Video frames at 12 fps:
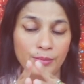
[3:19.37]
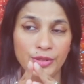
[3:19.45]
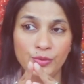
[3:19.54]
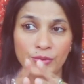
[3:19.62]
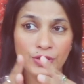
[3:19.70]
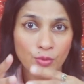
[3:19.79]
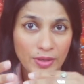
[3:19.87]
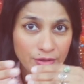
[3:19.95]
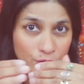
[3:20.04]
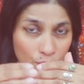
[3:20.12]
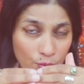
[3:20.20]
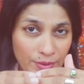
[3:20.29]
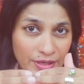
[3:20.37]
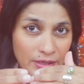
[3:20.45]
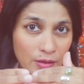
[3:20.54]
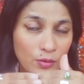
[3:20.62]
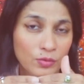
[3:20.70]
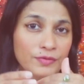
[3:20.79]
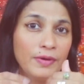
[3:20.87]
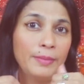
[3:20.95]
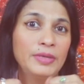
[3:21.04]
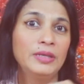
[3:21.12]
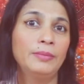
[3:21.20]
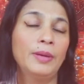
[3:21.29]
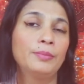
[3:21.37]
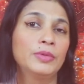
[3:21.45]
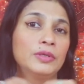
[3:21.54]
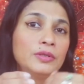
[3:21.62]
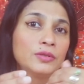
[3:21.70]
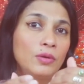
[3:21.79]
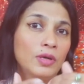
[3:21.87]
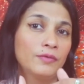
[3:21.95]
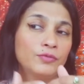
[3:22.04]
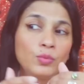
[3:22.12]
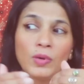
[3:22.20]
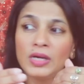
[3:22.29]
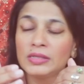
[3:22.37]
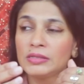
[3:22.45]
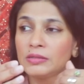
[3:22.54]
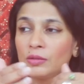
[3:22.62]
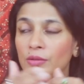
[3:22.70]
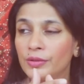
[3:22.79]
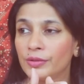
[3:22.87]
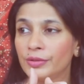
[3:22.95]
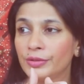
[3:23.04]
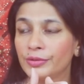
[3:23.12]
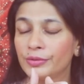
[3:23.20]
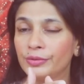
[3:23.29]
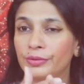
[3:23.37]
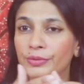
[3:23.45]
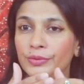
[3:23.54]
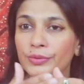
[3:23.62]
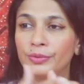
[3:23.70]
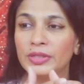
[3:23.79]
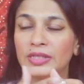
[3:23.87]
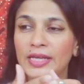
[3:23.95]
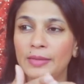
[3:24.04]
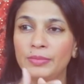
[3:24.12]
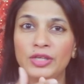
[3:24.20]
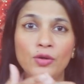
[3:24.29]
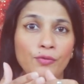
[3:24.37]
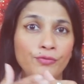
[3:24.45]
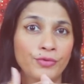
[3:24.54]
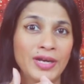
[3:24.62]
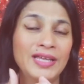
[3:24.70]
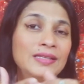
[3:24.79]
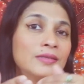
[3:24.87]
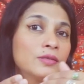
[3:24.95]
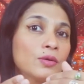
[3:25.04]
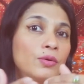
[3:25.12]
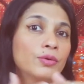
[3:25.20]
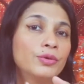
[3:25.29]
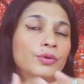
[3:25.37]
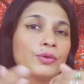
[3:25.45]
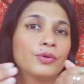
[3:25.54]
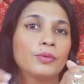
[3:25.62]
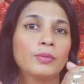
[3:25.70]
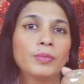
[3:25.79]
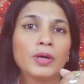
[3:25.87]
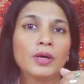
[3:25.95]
between you and your very close family members or loved ones, or, you know, it can be your friends or your